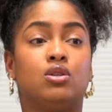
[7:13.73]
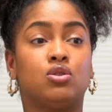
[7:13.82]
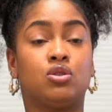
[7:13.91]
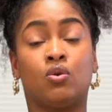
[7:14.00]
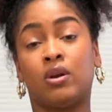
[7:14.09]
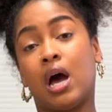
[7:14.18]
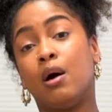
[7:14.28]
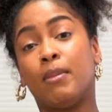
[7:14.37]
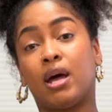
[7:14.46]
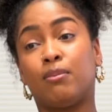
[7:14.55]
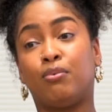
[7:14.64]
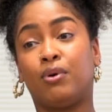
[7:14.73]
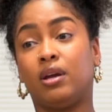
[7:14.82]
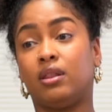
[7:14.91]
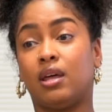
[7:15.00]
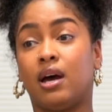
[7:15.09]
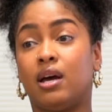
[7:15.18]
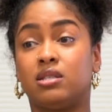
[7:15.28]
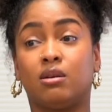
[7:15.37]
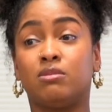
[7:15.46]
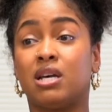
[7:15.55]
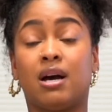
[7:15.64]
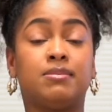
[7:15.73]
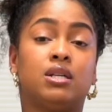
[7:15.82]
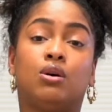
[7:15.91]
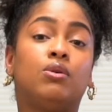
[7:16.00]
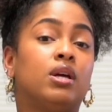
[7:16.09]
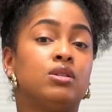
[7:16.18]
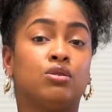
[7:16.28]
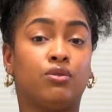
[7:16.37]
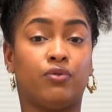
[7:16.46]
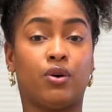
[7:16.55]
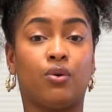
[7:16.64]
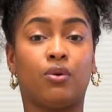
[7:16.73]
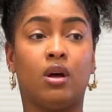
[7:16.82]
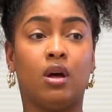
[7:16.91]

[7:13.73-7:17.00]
So now I'm at a point that sometimes I don't answer the phone.